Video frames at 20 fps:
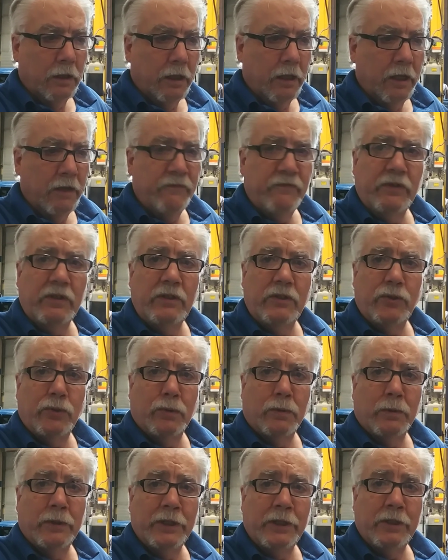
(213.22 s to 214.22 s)

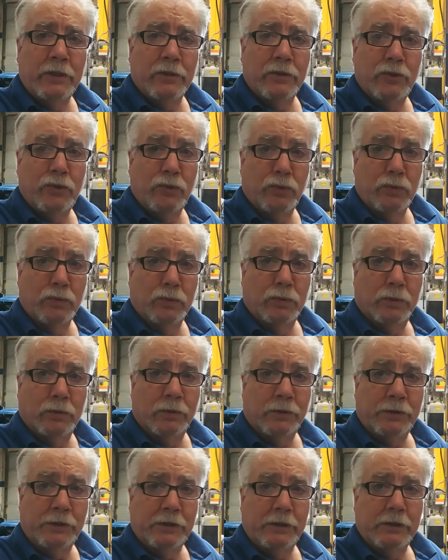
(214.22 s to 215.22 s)
Inventory your
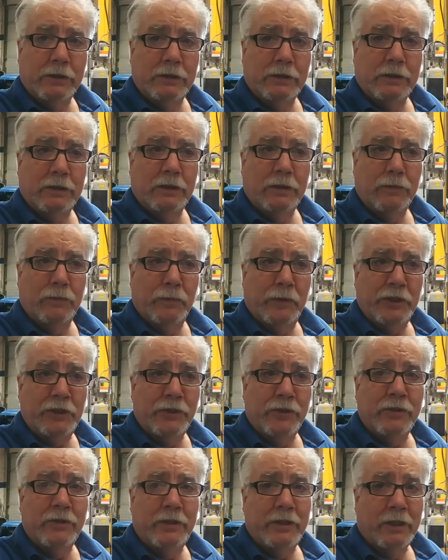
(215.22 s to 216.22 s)
tools when
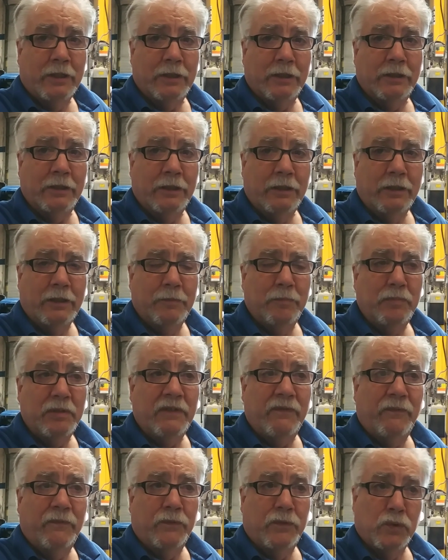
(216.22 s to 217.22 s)
you're done
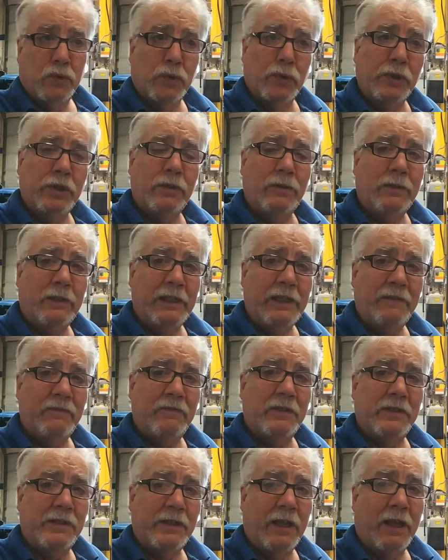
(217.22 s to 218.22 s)
before you leave
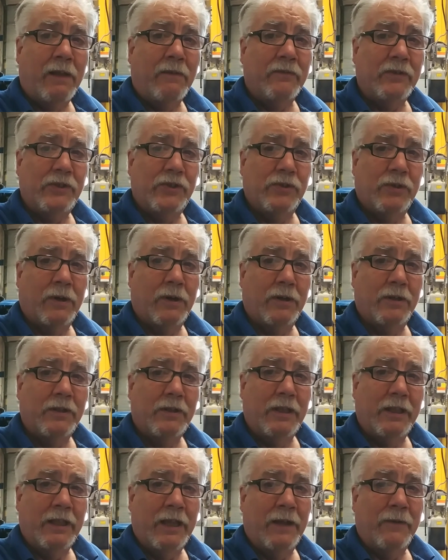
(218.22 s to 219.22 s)
the salvage yard.
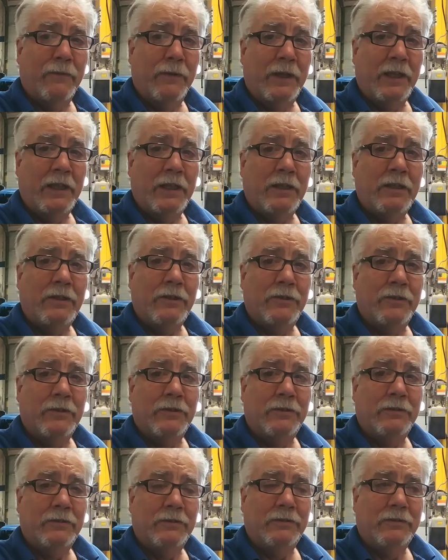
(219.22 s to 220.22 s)
That way
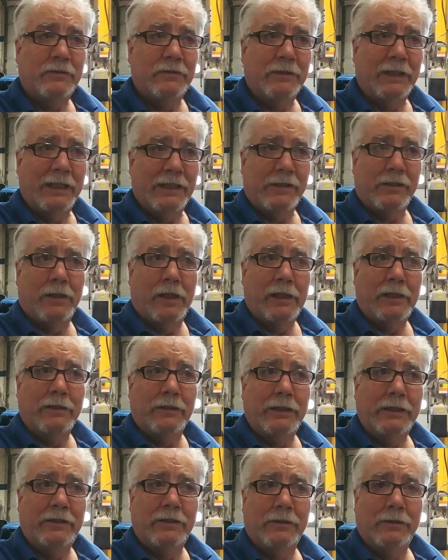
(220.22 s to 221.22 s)
you're less
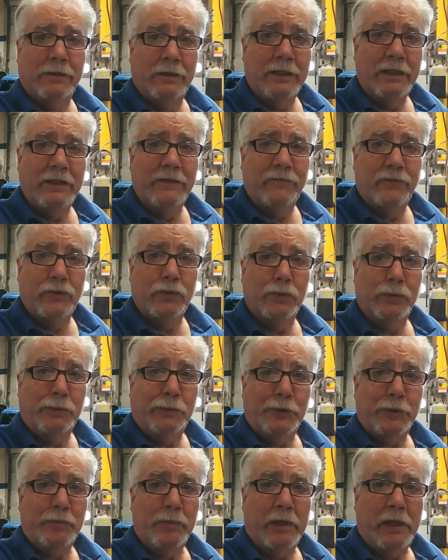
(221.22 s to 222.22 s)
likely to leave
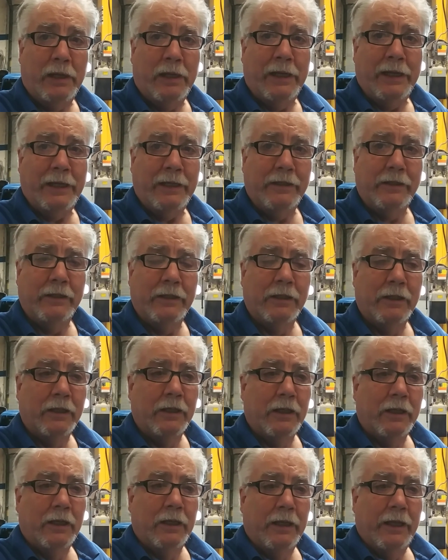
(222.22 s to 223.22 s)
tools behind.
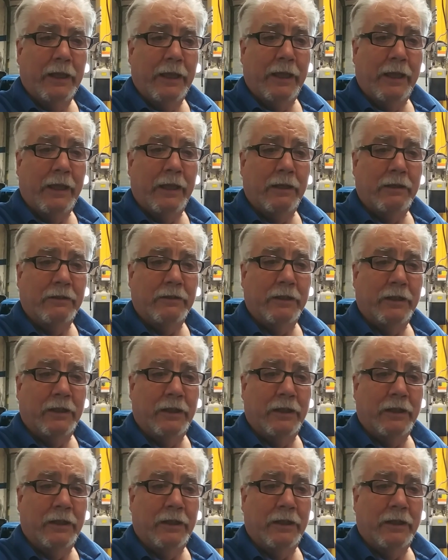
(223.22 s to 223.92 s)
And